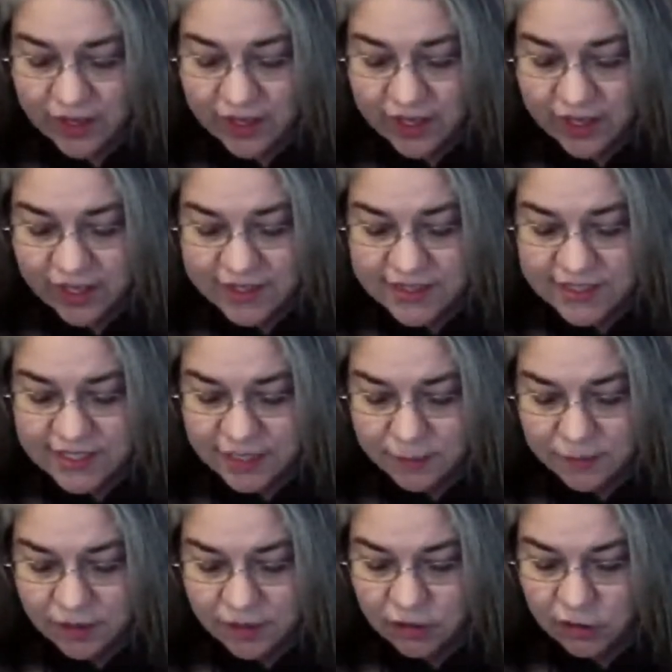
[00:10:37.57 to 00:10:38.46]
It
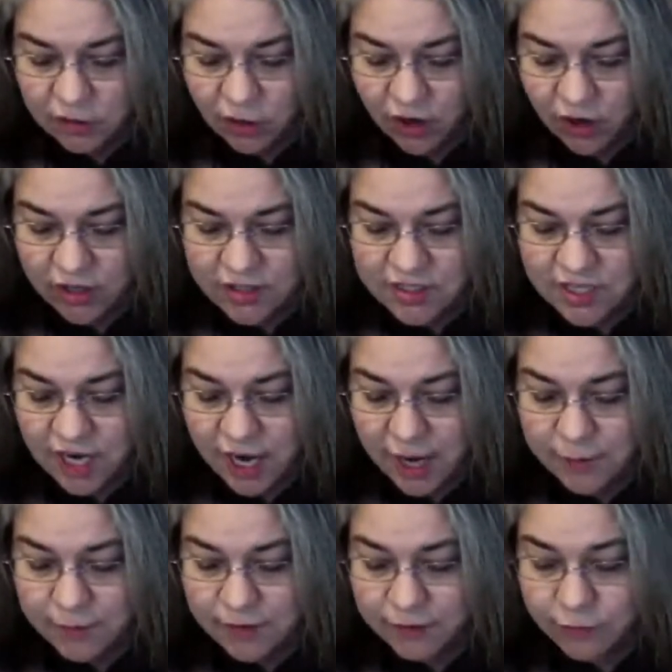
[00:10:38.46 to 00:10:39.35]
seemed a long
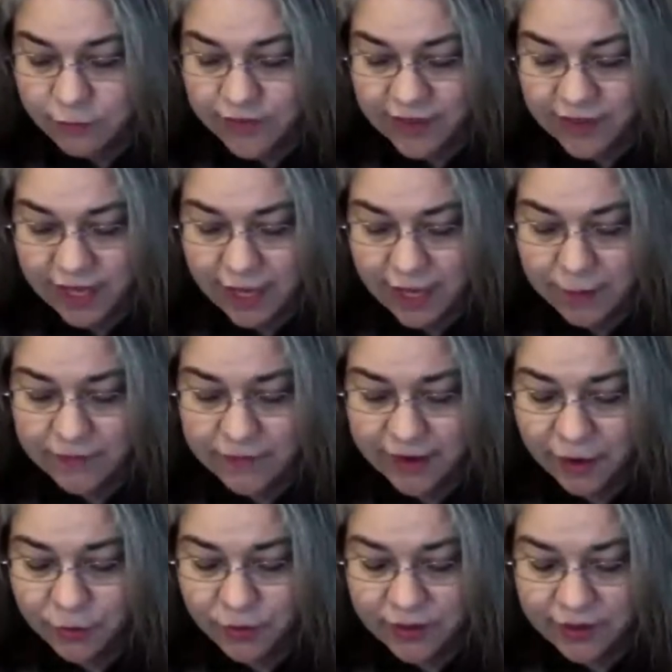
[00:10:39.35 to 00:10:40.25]
time before they came
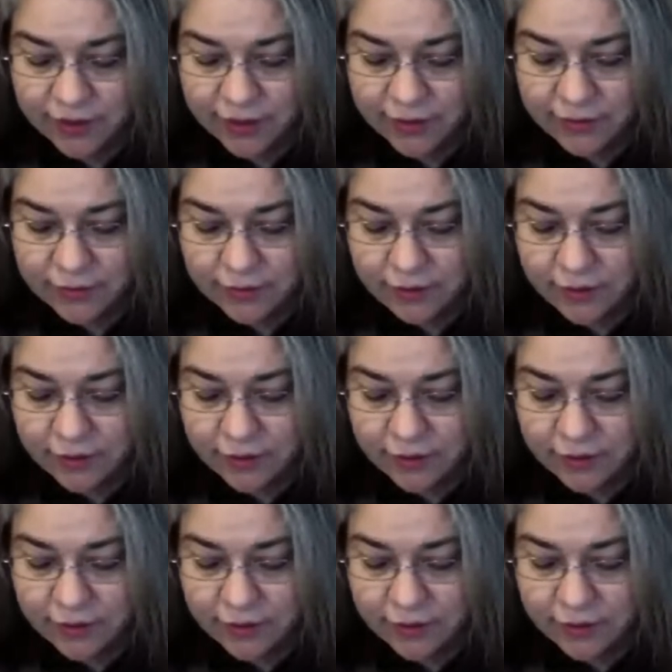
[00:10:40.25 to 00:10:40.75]
down again.